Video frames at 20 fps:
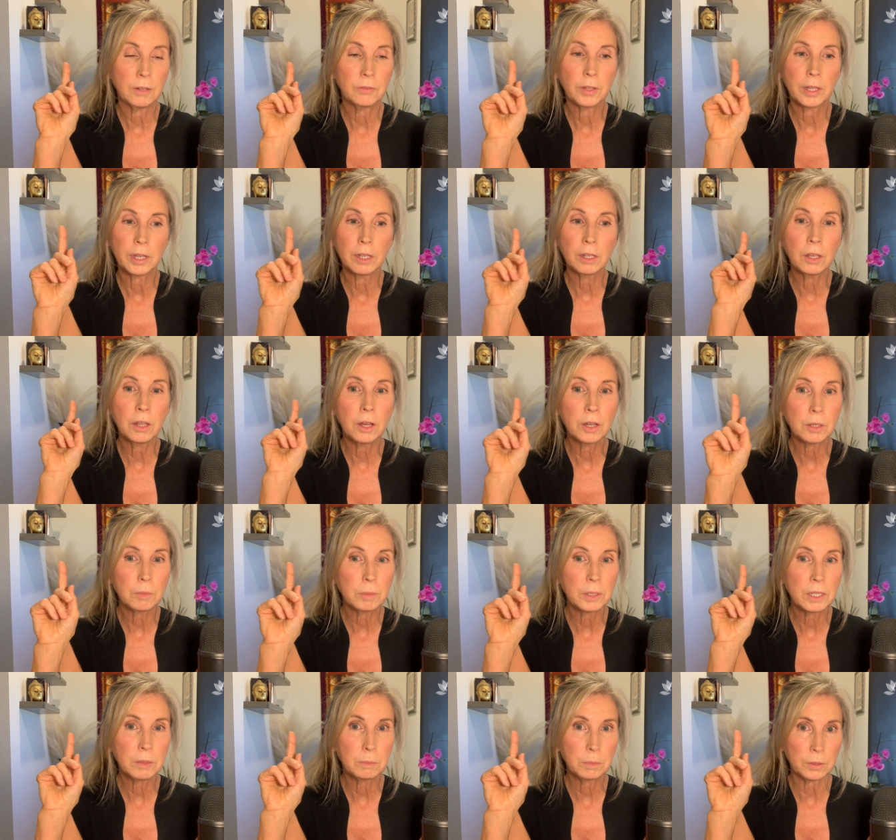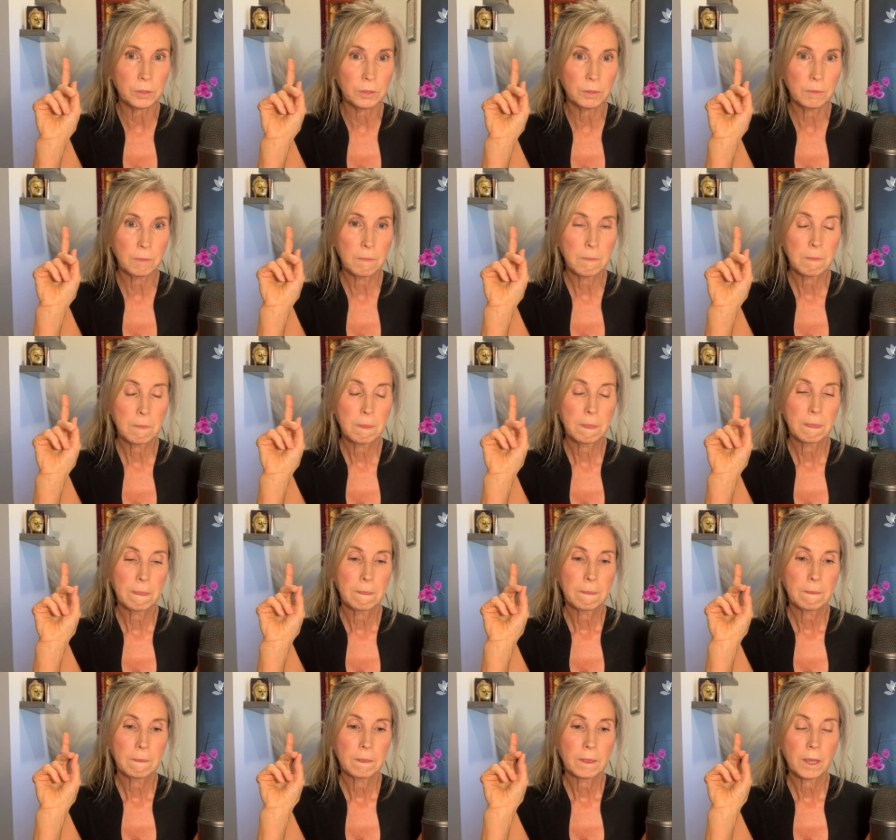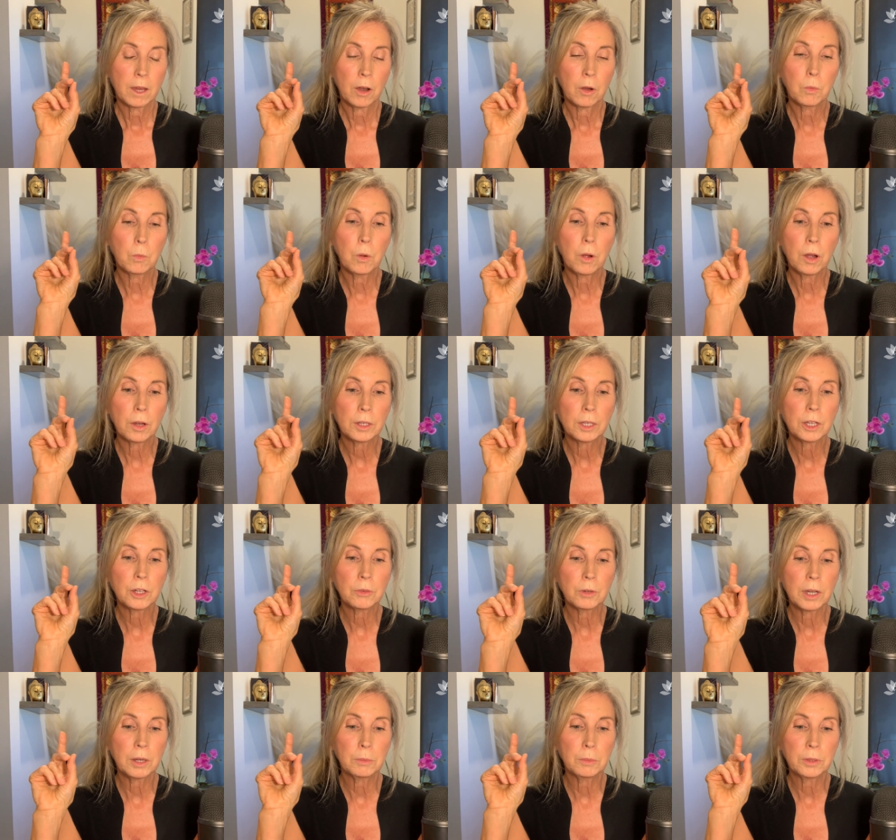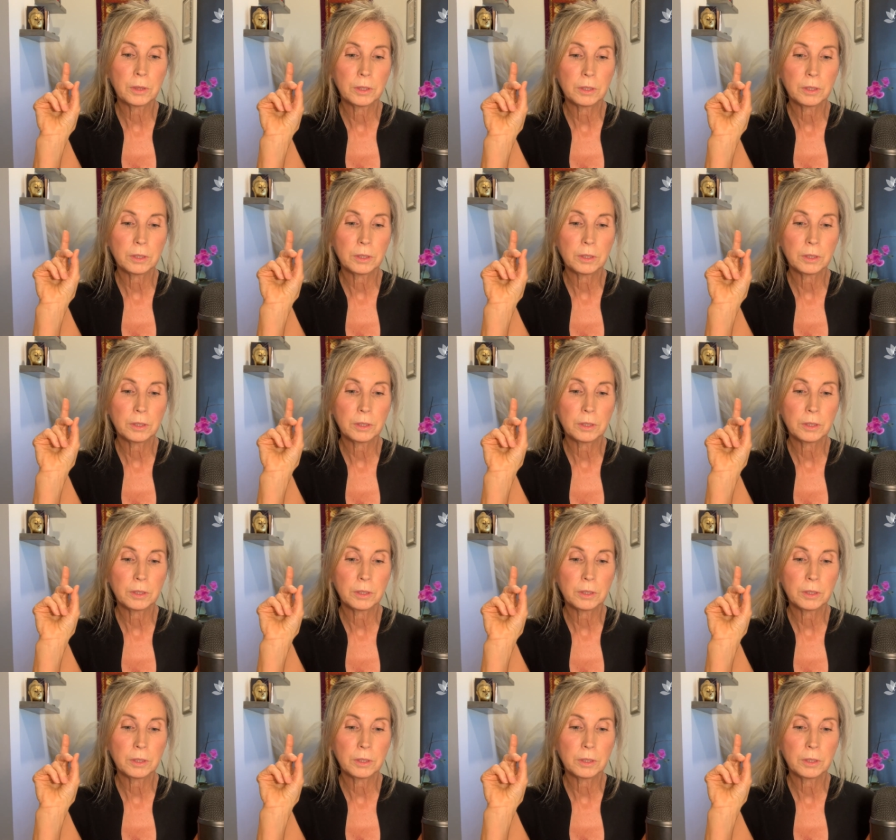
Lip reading: And a lot of people are walking around with,